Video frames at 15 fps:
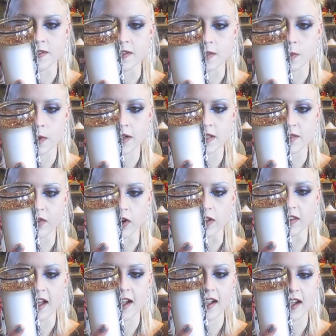This one is for
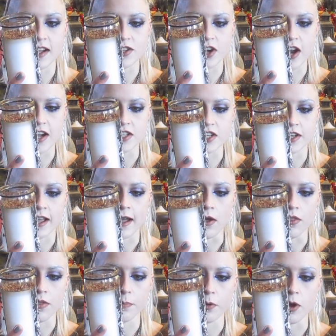luck, attraction, health,